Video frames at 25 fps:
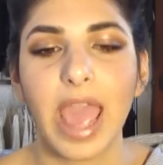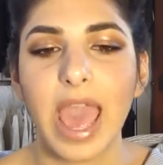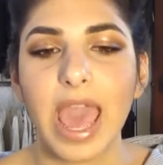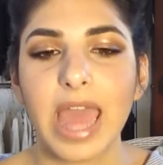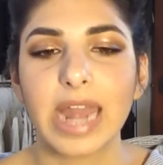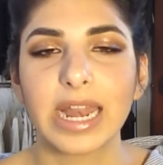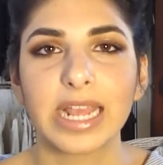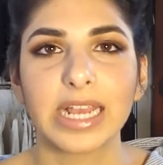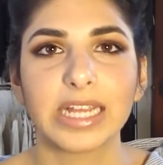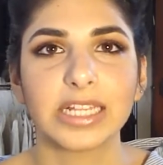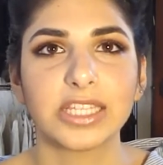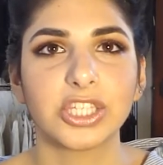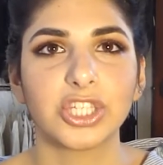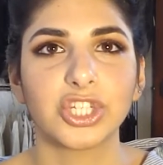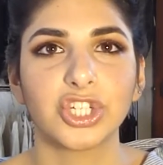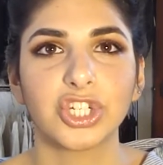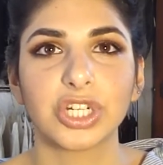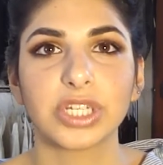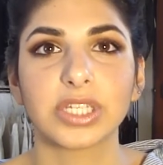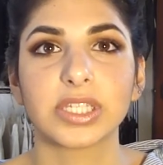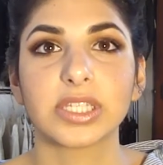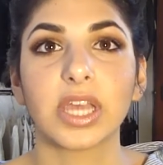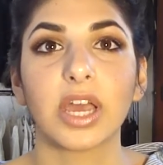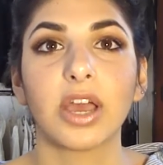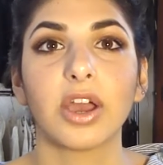and it's
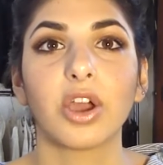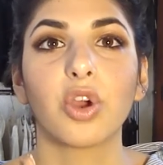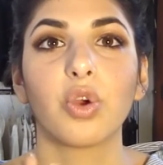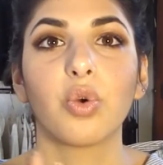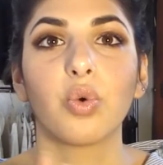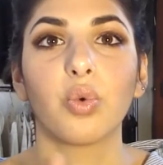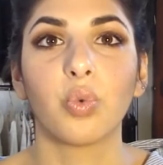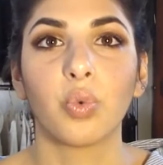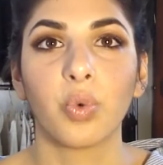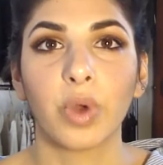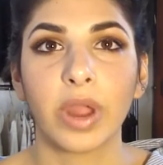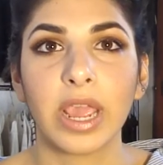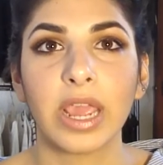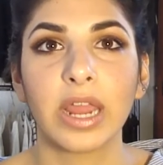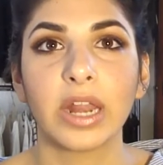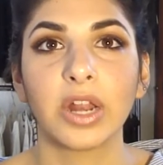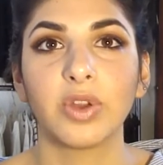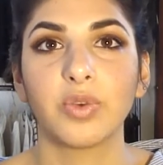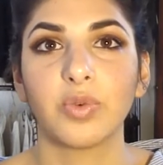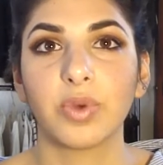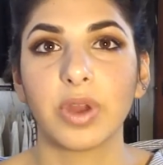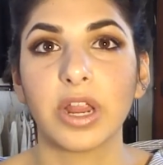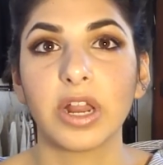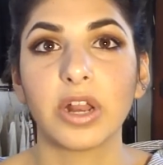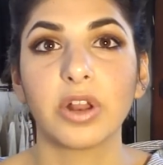just a
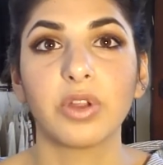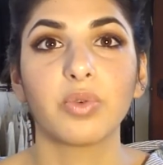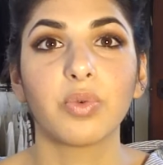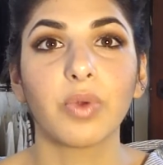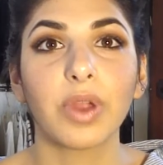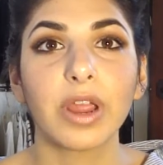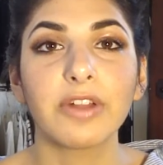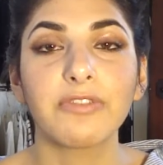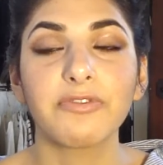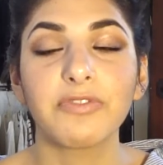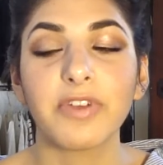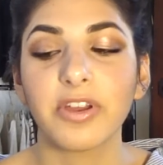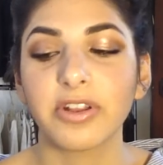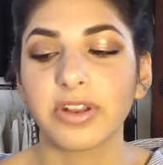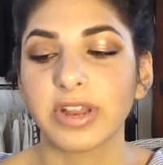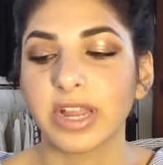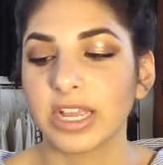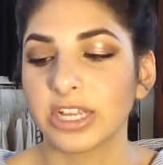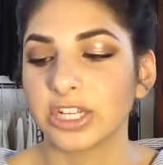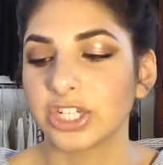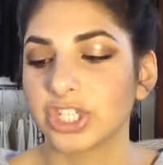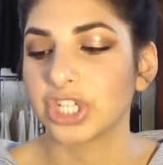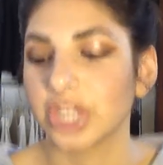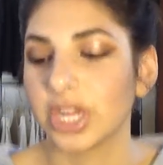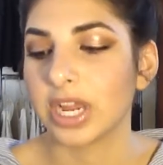great
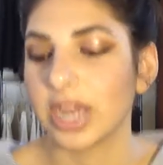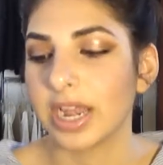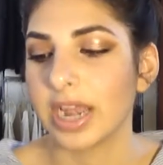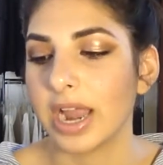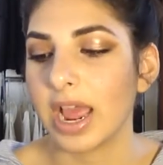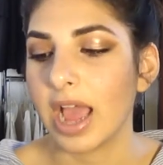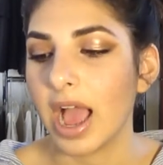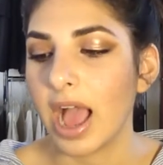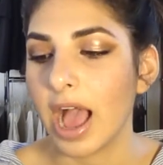foundation.